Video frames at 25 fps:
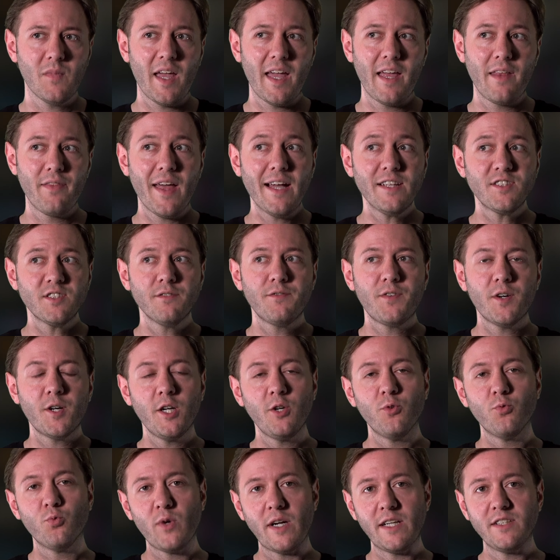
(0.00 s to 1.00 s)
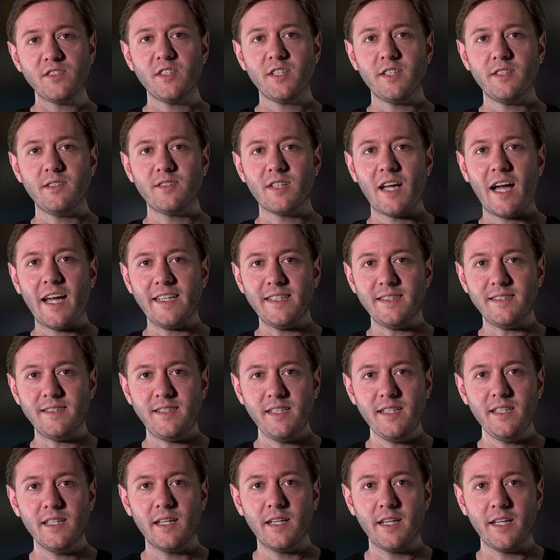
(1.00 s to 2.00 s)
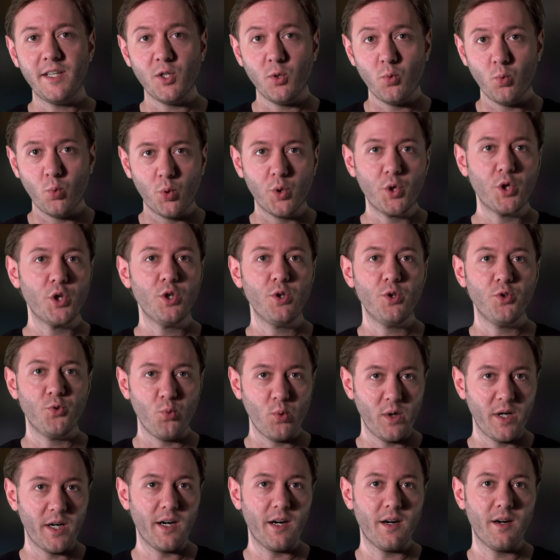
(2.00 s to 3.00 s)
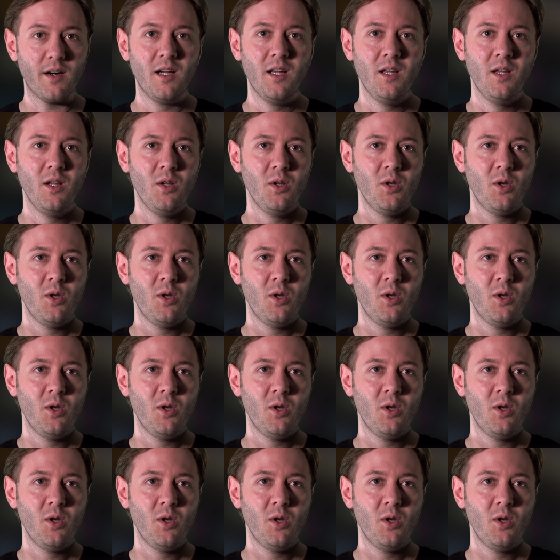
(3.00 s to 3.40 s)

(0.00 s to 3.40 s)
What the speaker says: And that's a very resonant idea in a world where